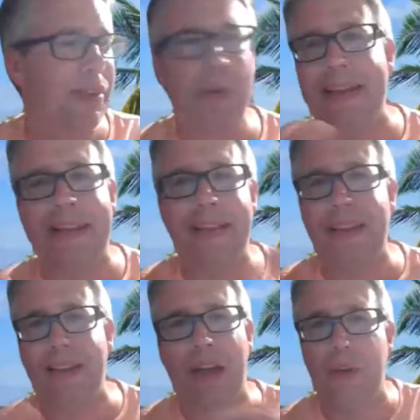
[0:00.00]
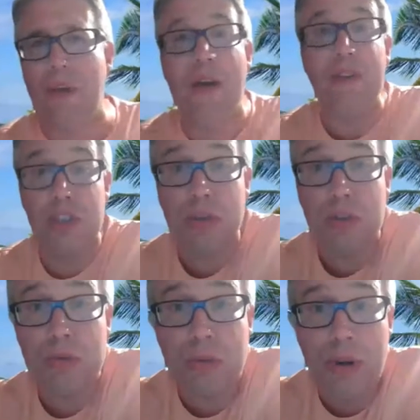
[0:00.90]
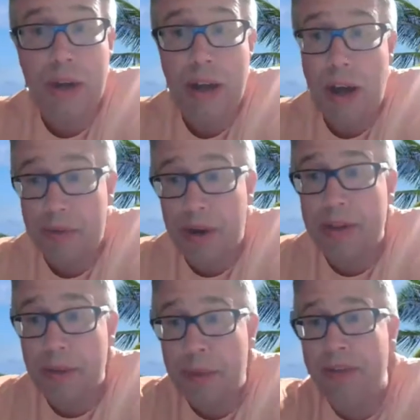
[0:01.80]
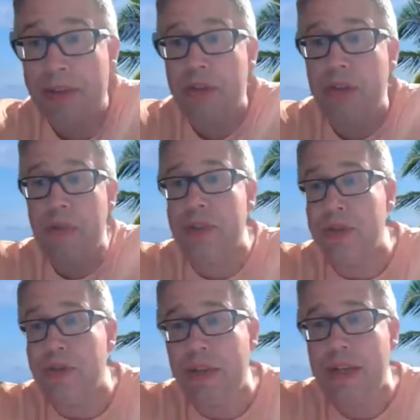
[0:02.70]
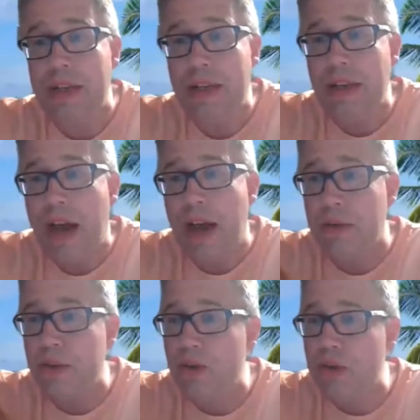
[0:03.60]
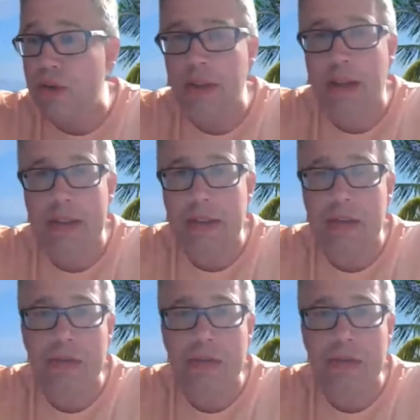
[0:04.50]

that a lot of Irish songs do. So I tried the Paddy Richter tuning. I don't use it a lot. I use